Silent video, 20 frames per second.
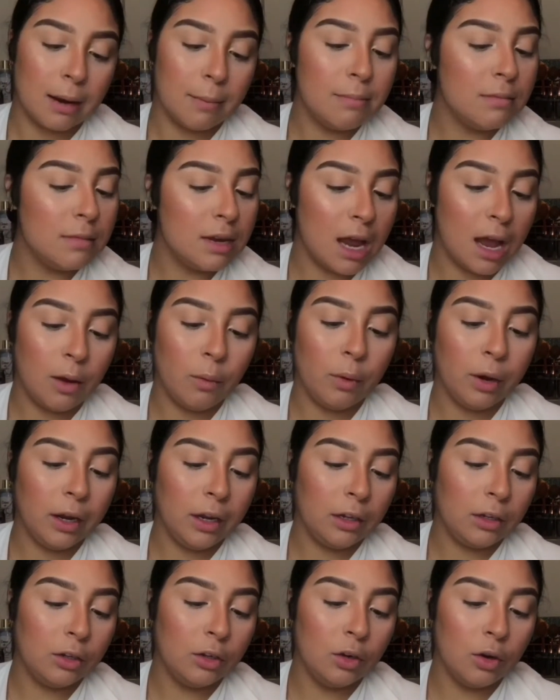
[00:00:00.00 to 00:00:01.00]
I'm not
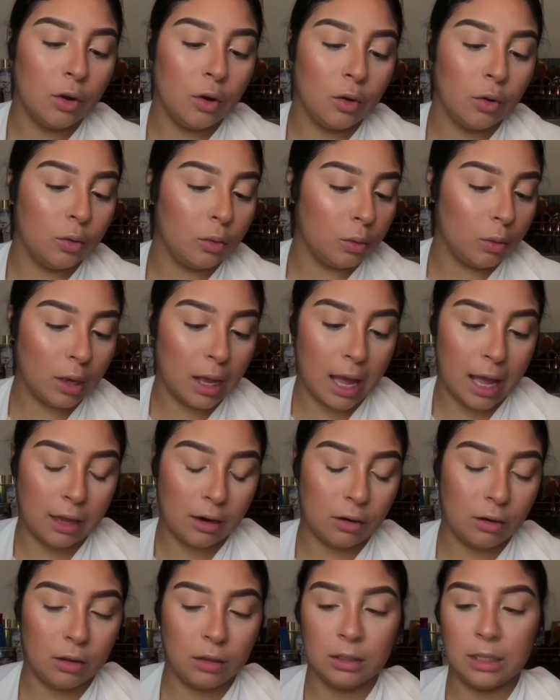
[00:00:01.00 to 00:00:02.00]
wearing no
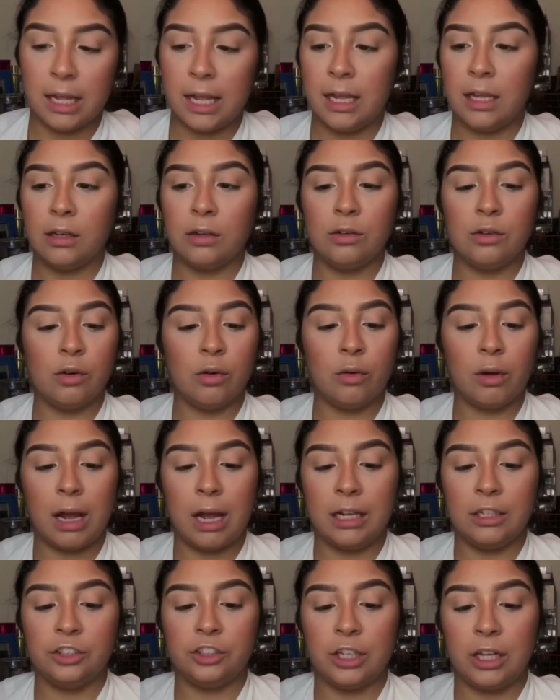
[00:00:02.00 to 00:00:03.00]

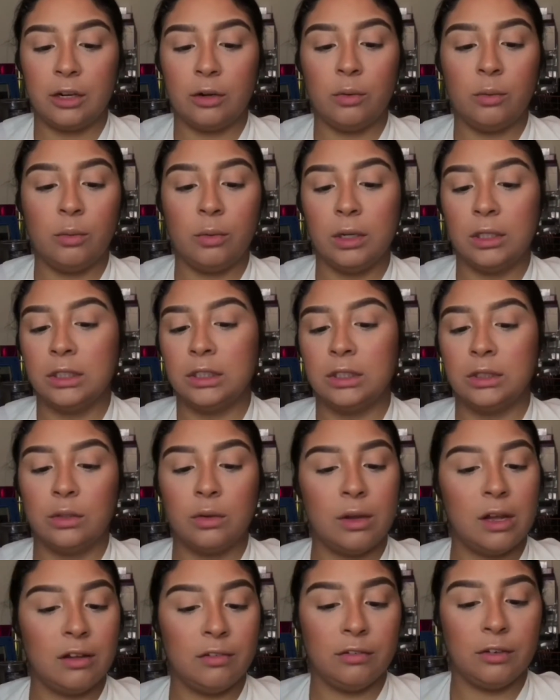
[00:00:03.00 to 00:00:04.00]
eyeshadow
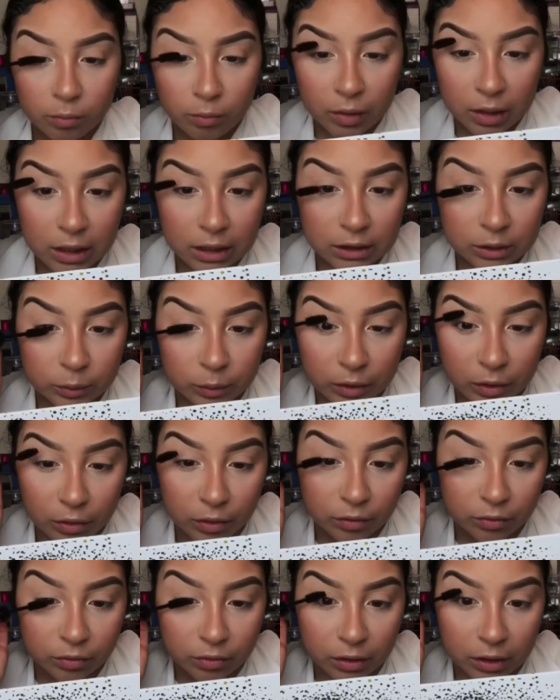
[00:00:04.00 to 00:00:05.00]
whatsoever because we're
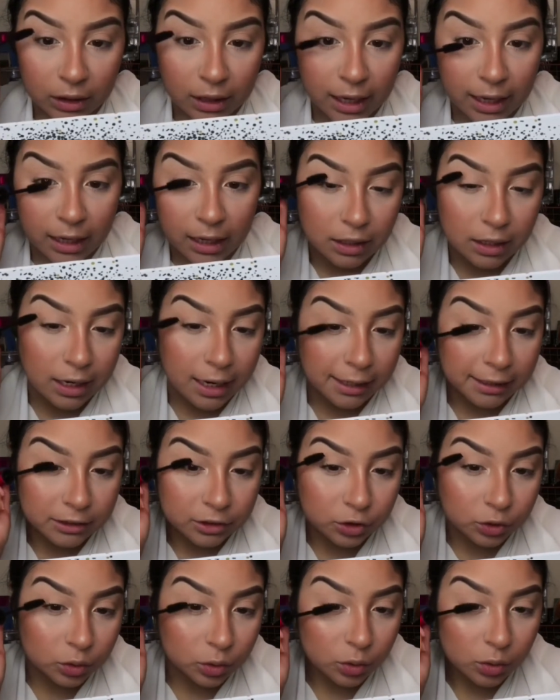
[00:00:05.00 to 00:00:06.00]
going for like
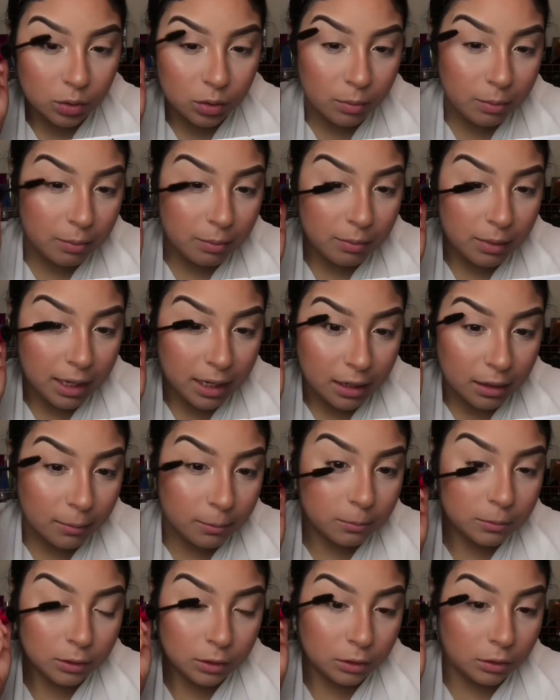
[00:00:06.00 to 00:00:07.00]
natural
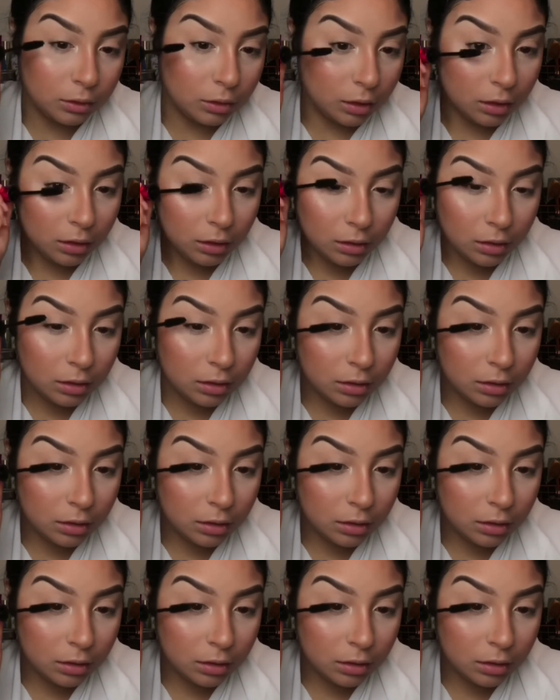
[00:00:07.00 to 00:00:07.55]
makeup look.